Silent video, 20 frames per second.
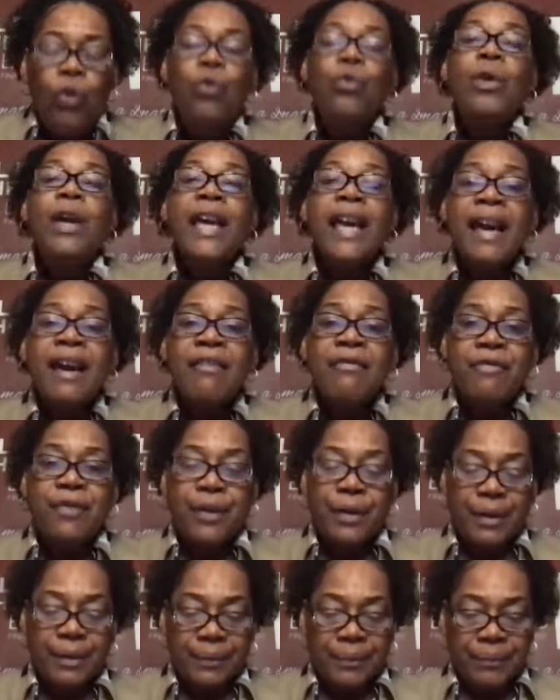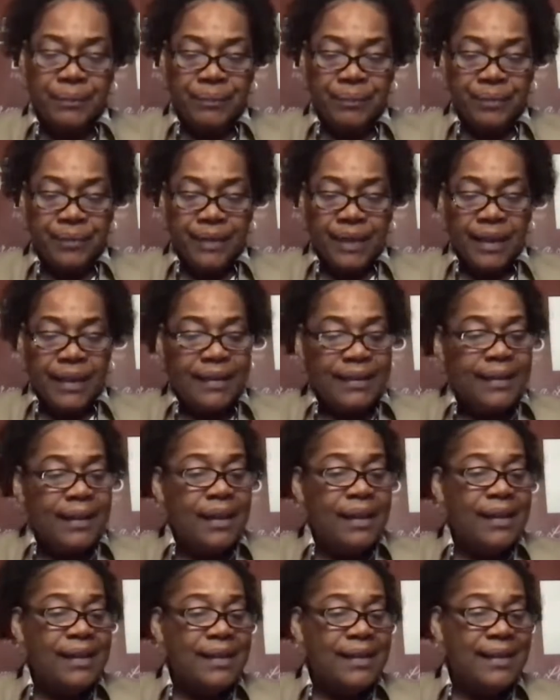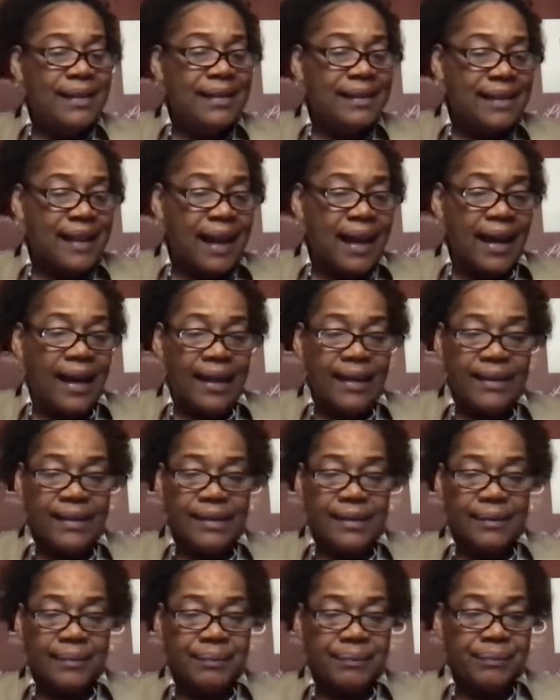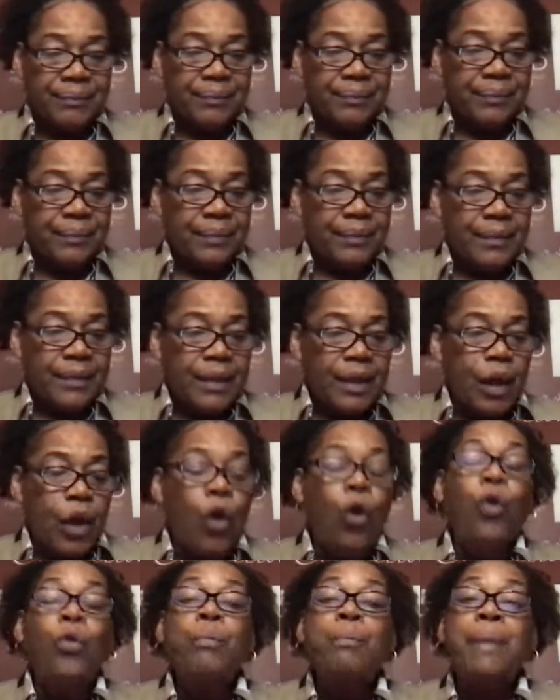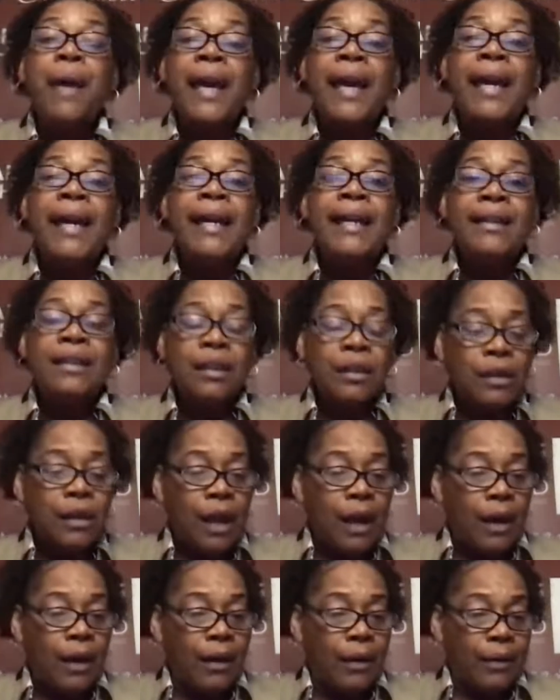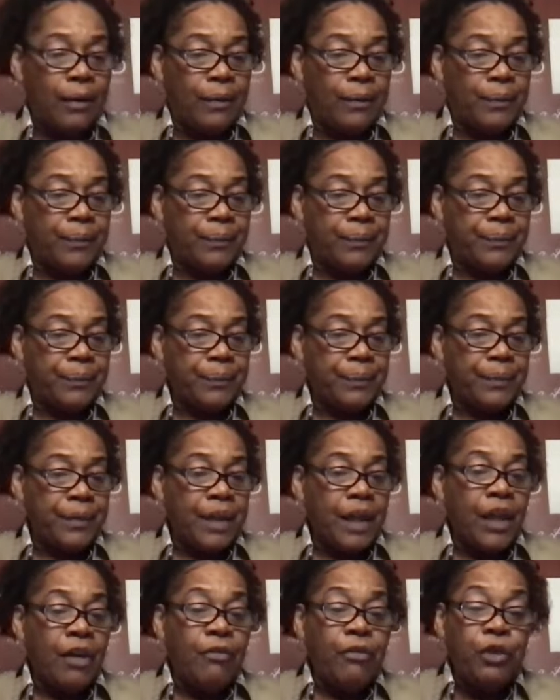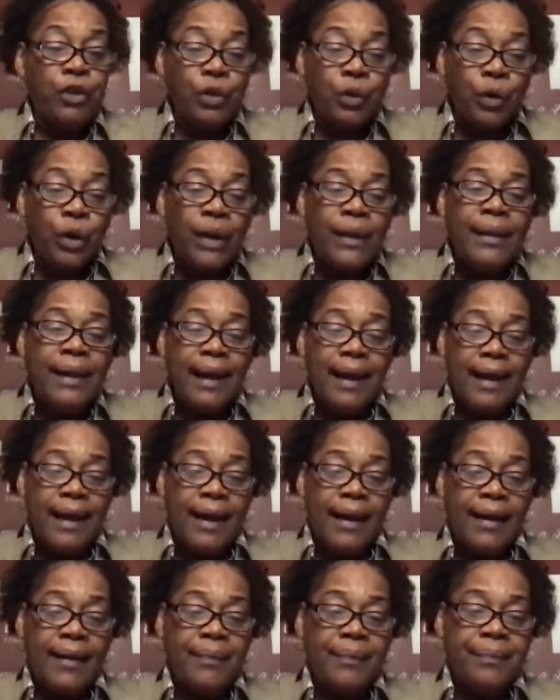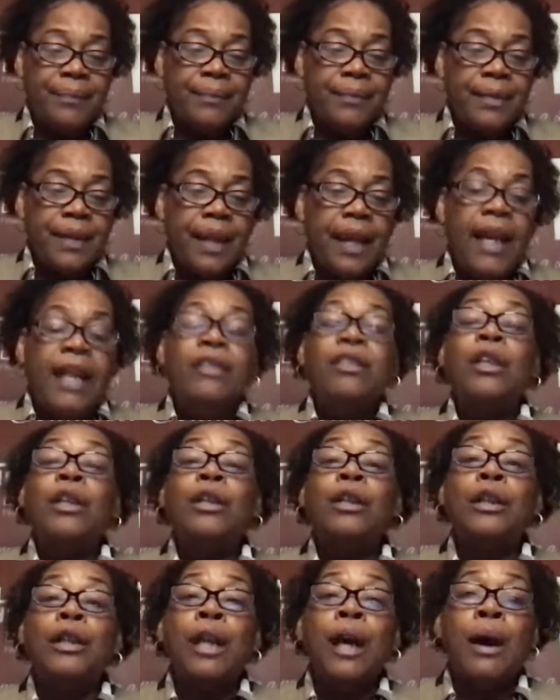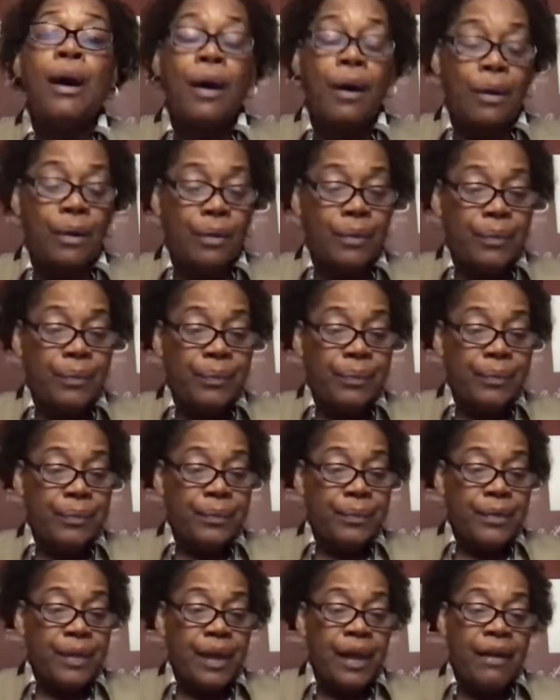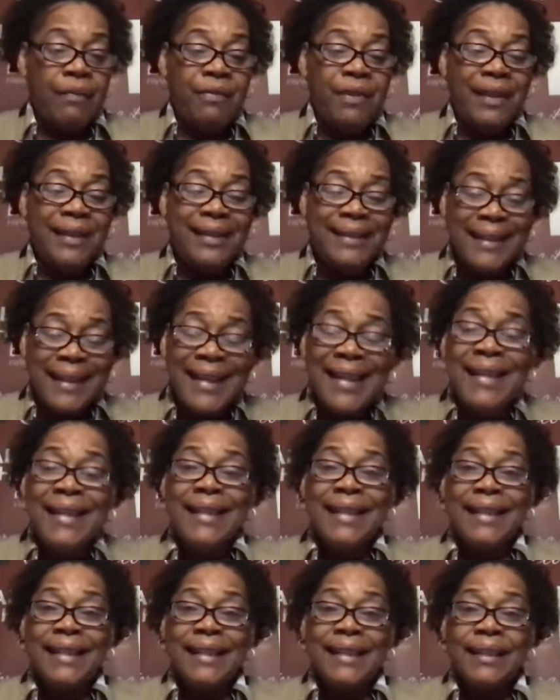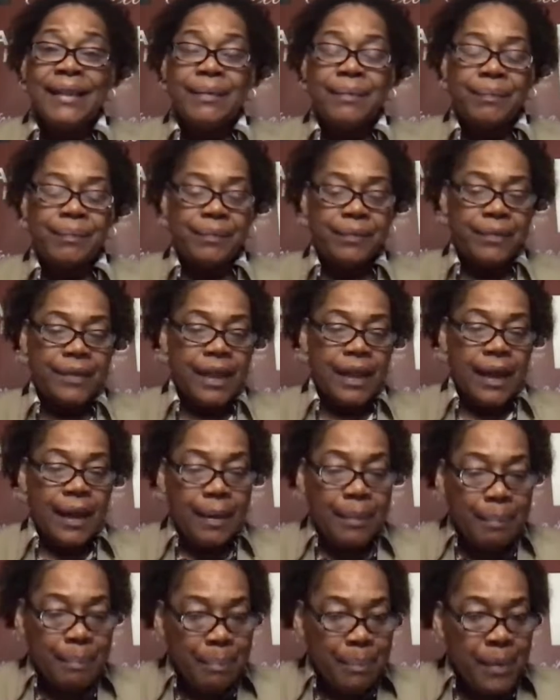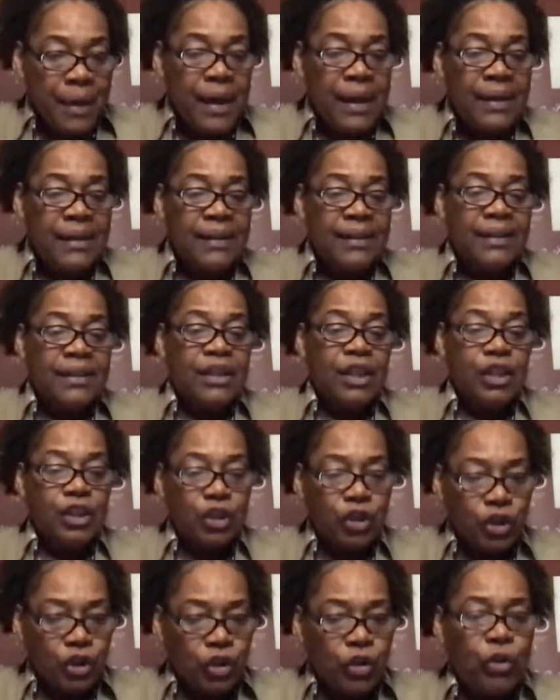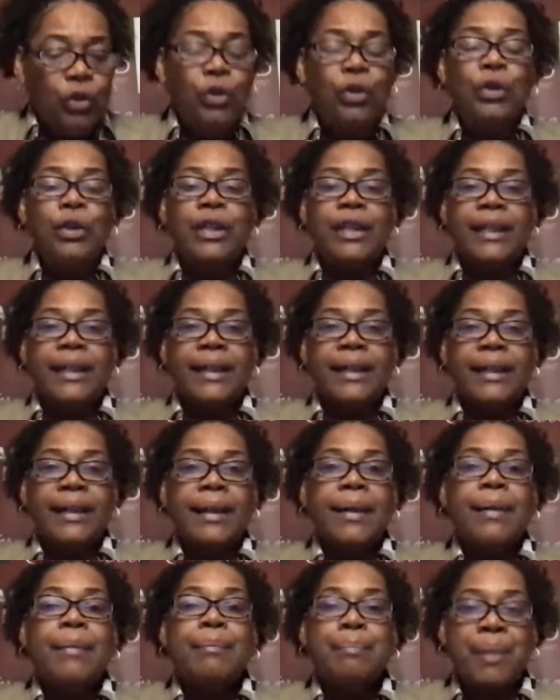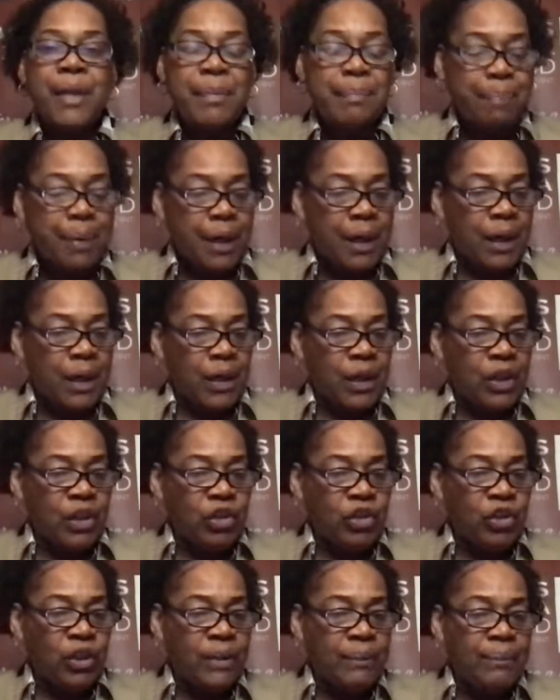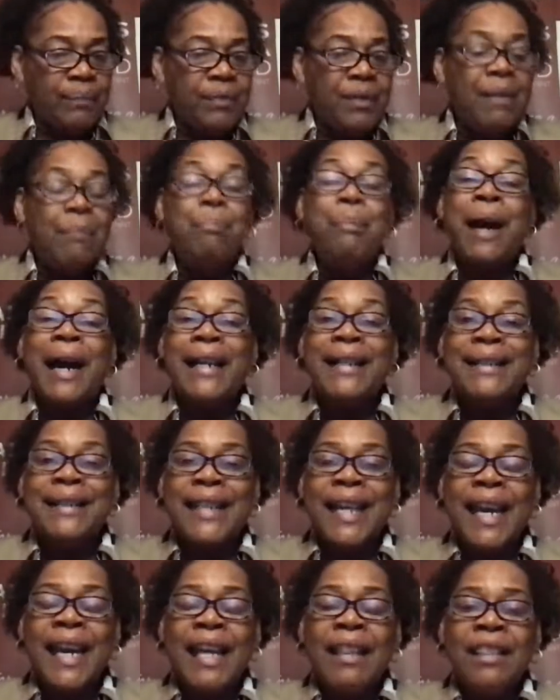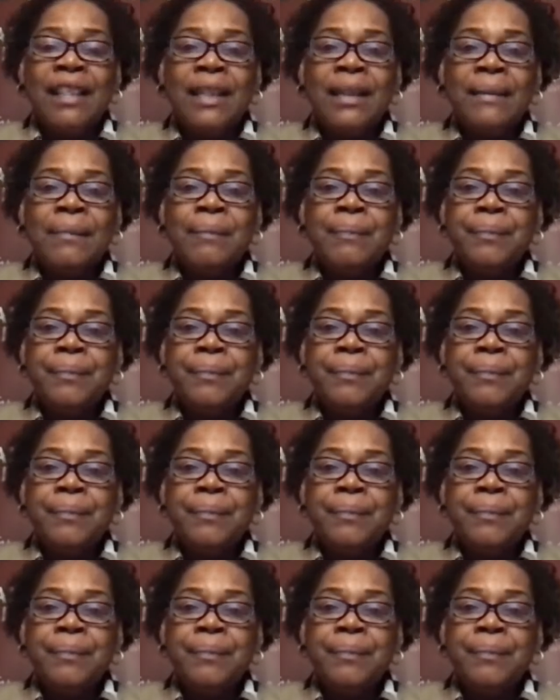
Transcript: Whoever does not obey the law of your God and the law of the king must surely be punished by death,